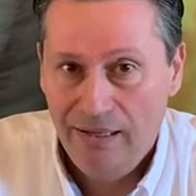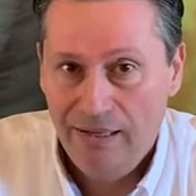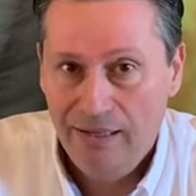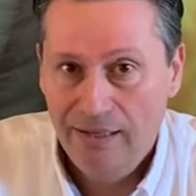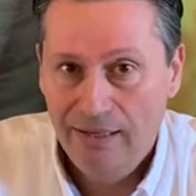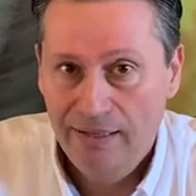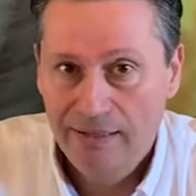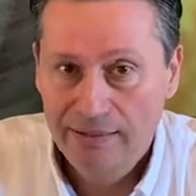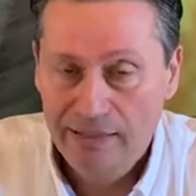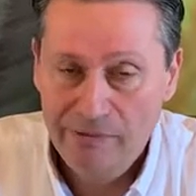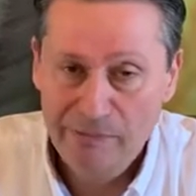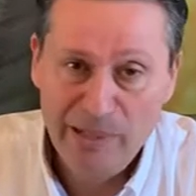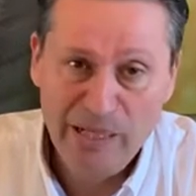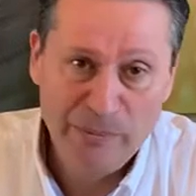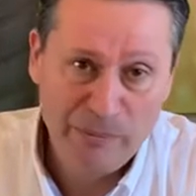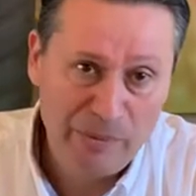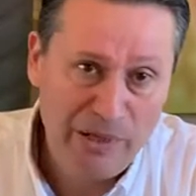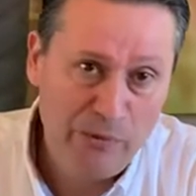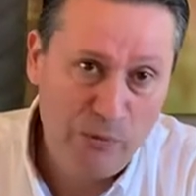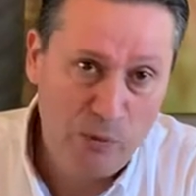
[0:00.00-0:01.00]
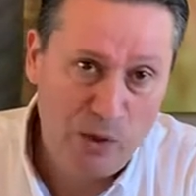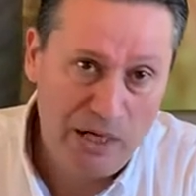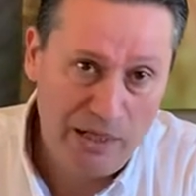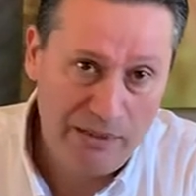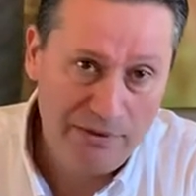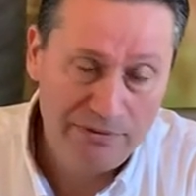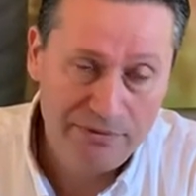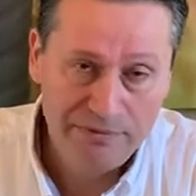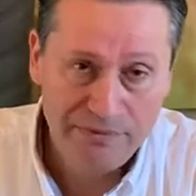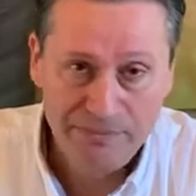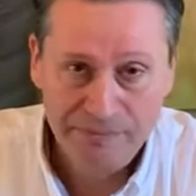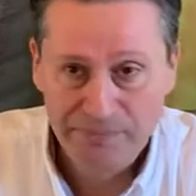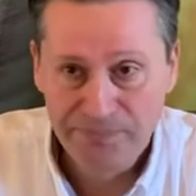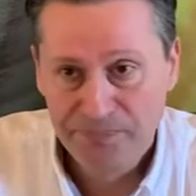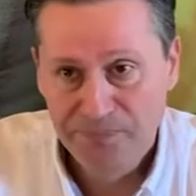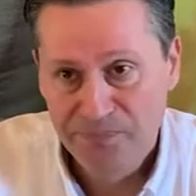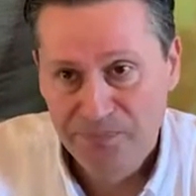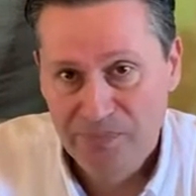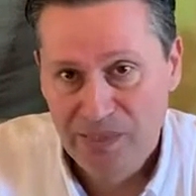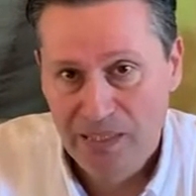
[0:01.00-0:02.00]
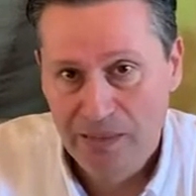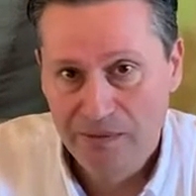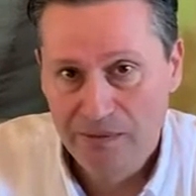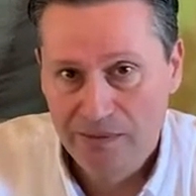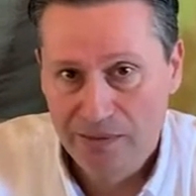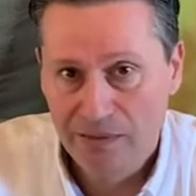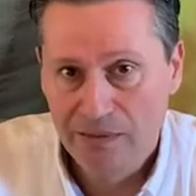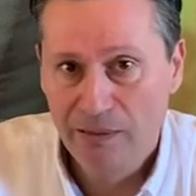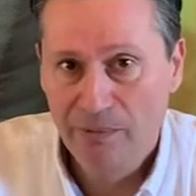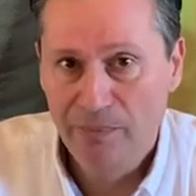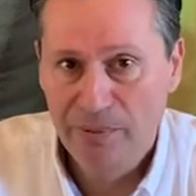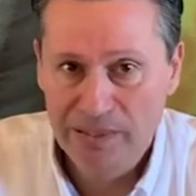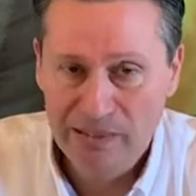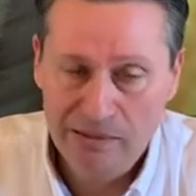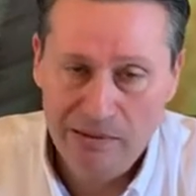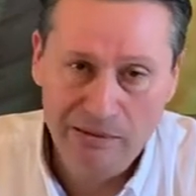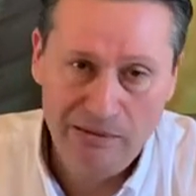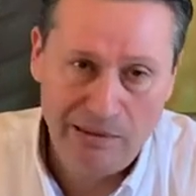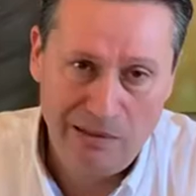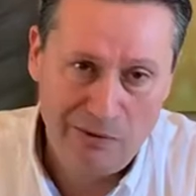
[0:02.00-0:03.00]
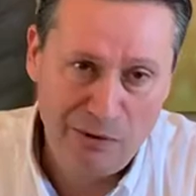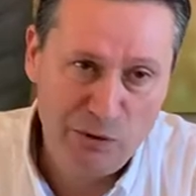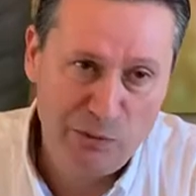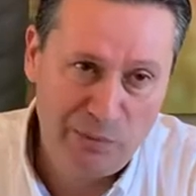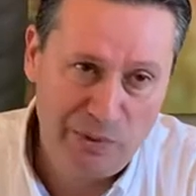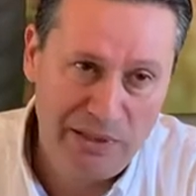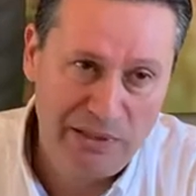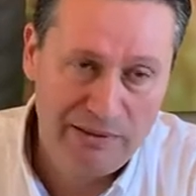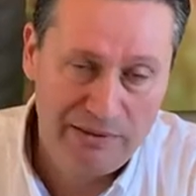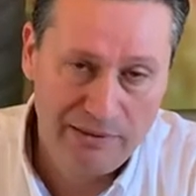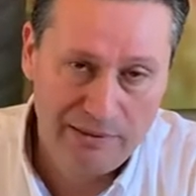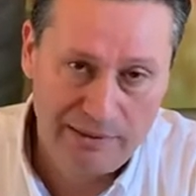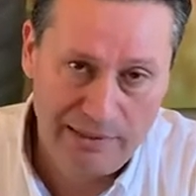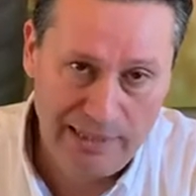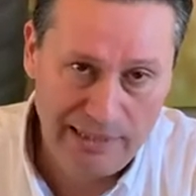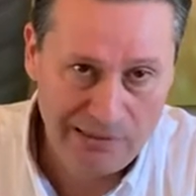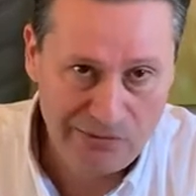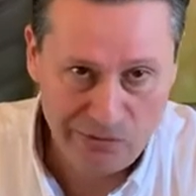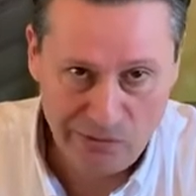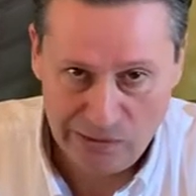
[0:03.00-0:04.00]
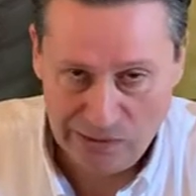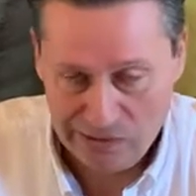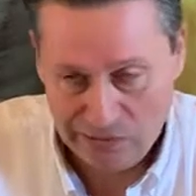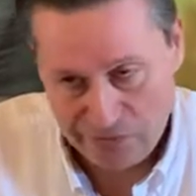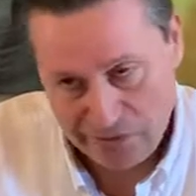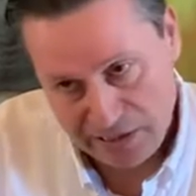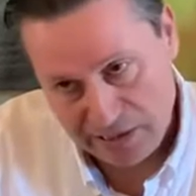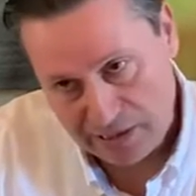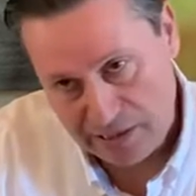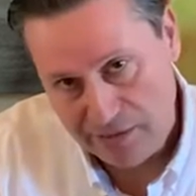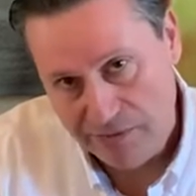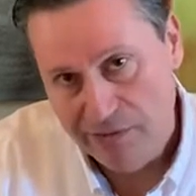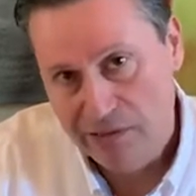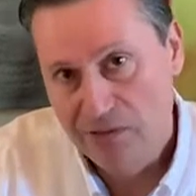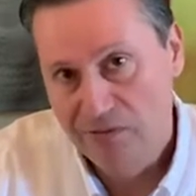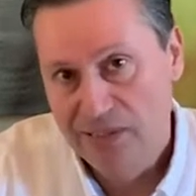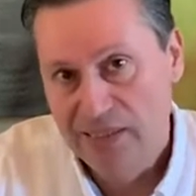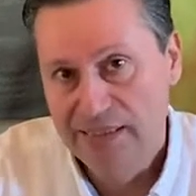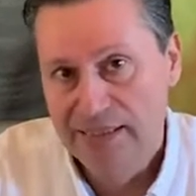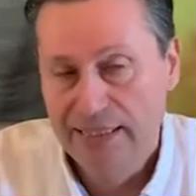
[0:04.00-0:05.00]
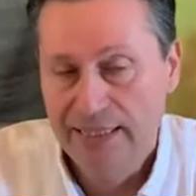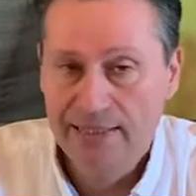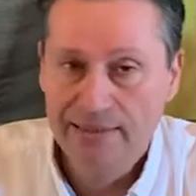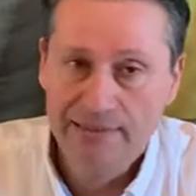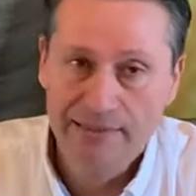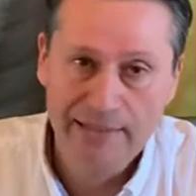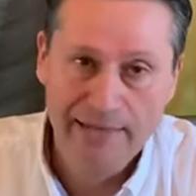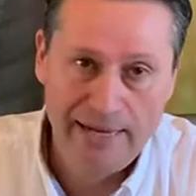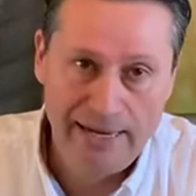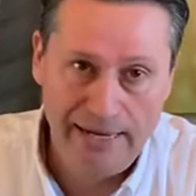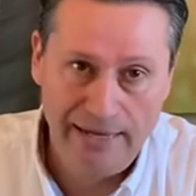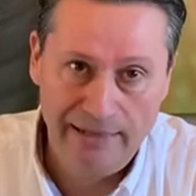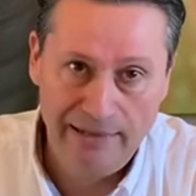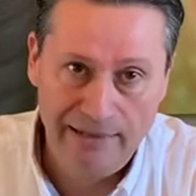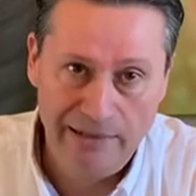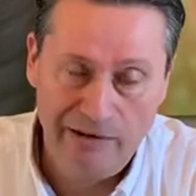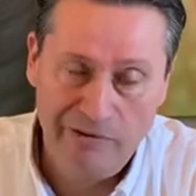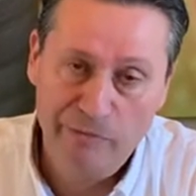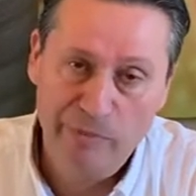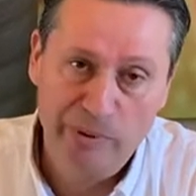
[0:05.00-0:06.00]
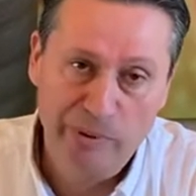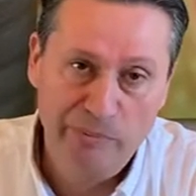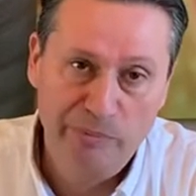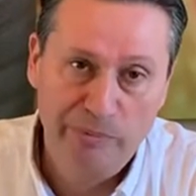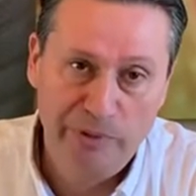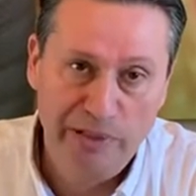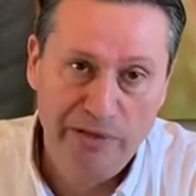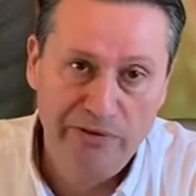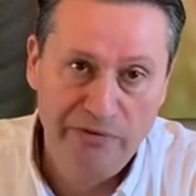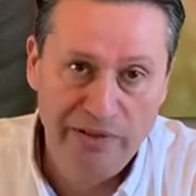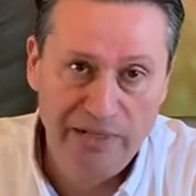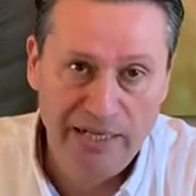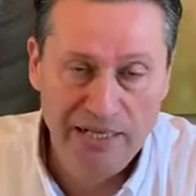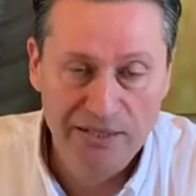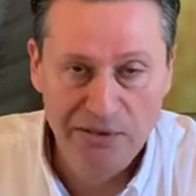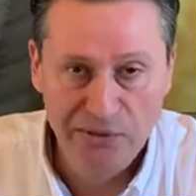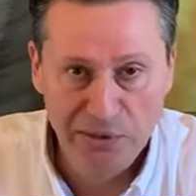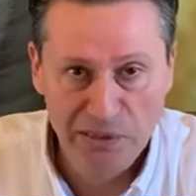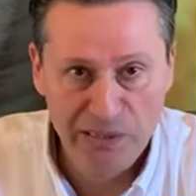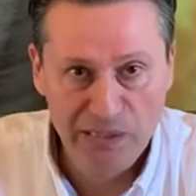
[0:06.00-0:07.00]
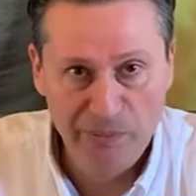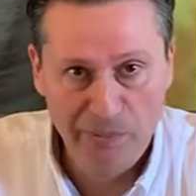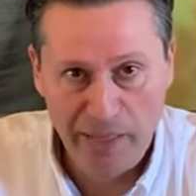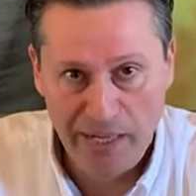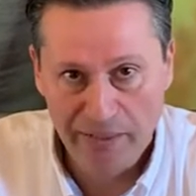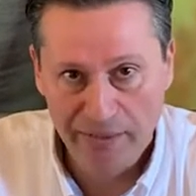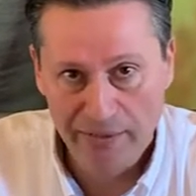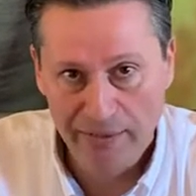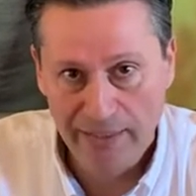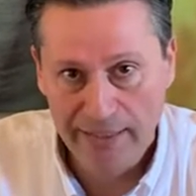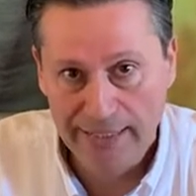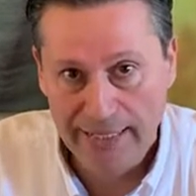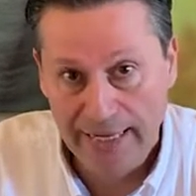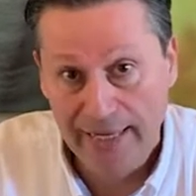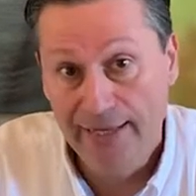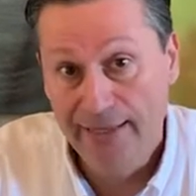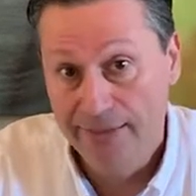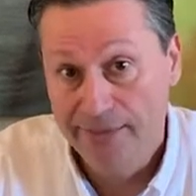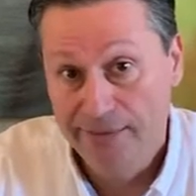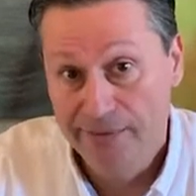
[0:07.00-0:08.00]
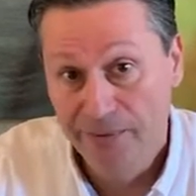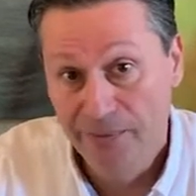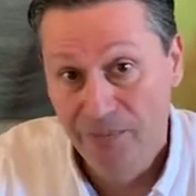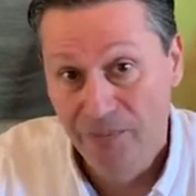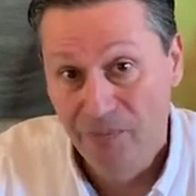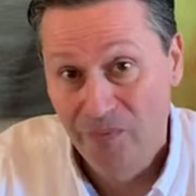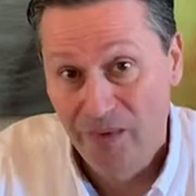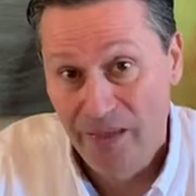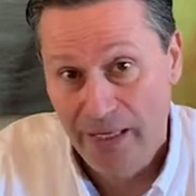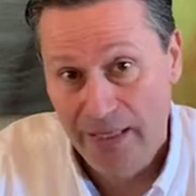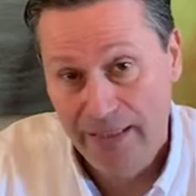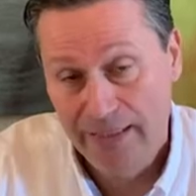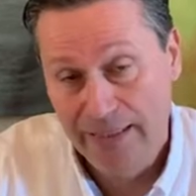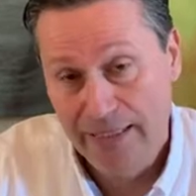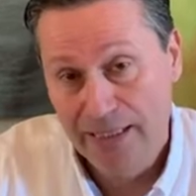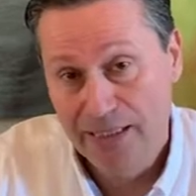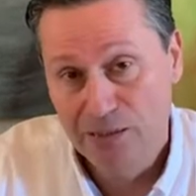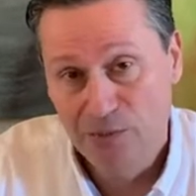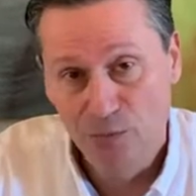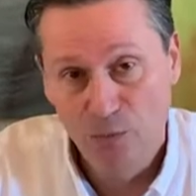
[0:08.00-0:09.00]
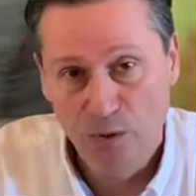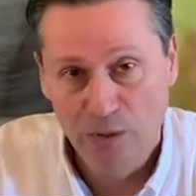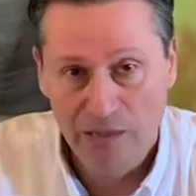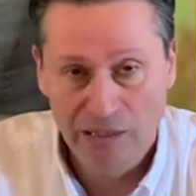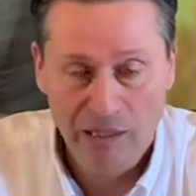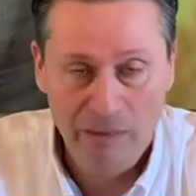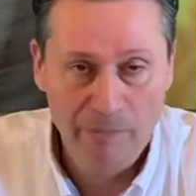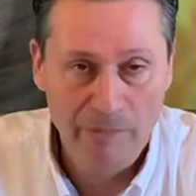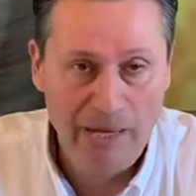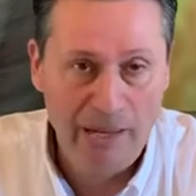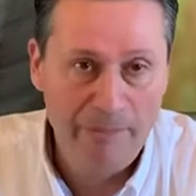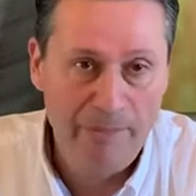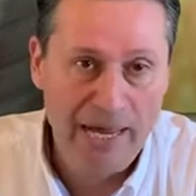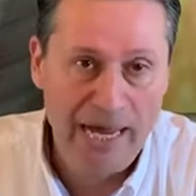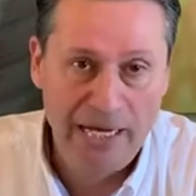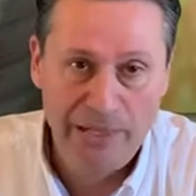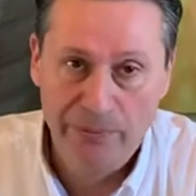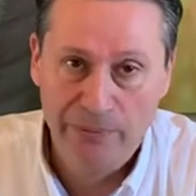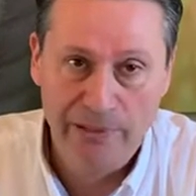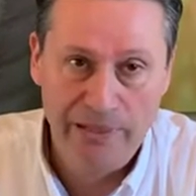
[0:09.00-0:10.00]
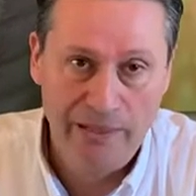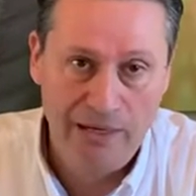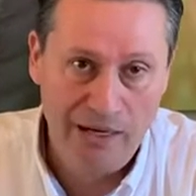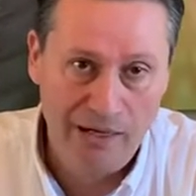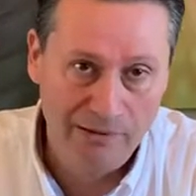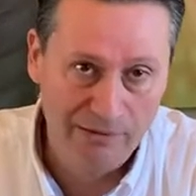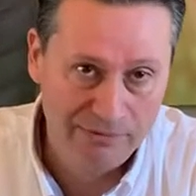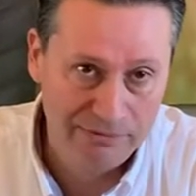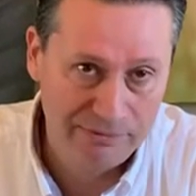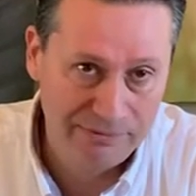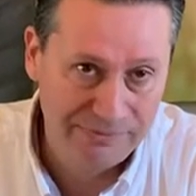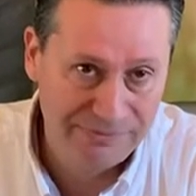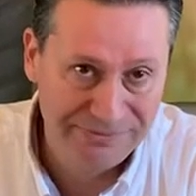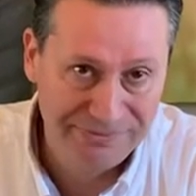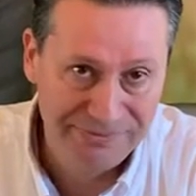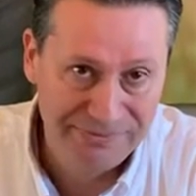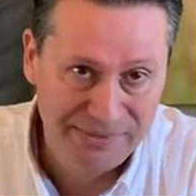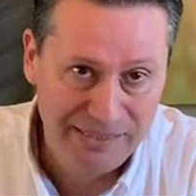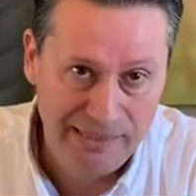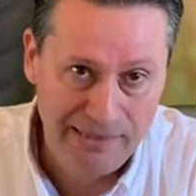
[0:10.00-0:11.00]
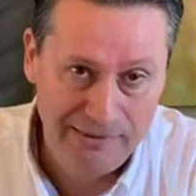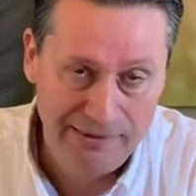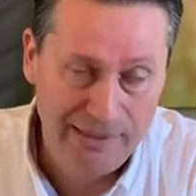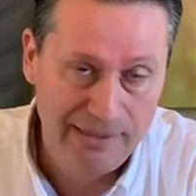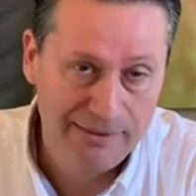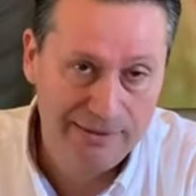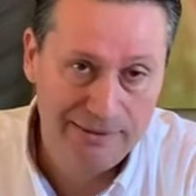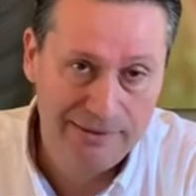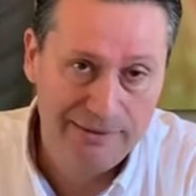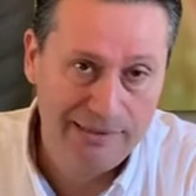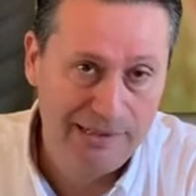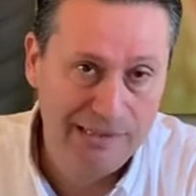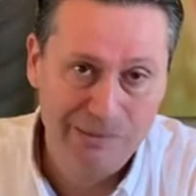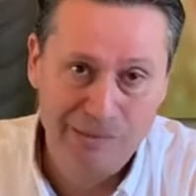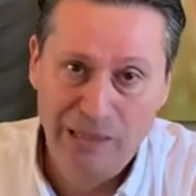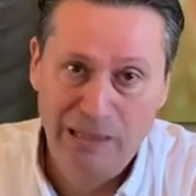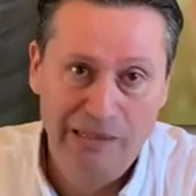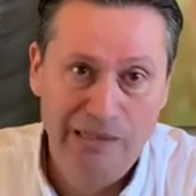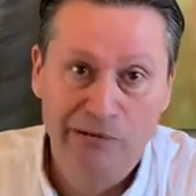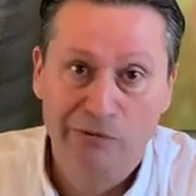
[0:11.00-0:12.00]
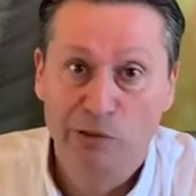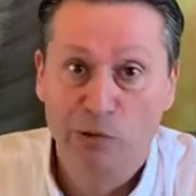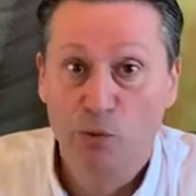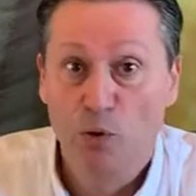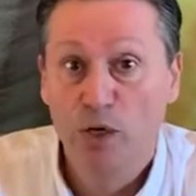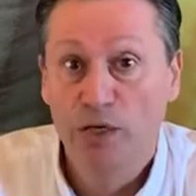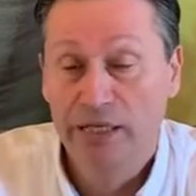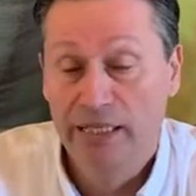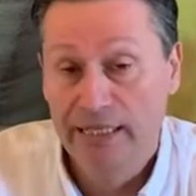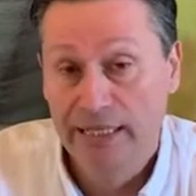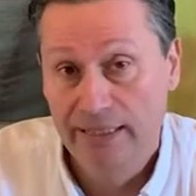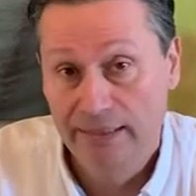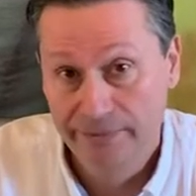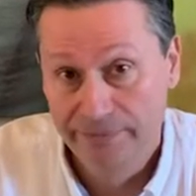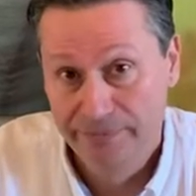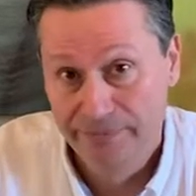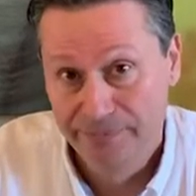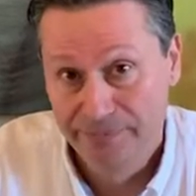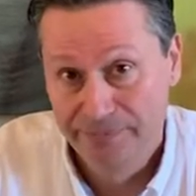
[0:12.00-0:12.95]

And I met my wife, and I started a business that was pretty successful, and reached a level of success again, and I've been pretty financially dependent again. And guess what? And my back went off. And doctors tells me I'll never walk again.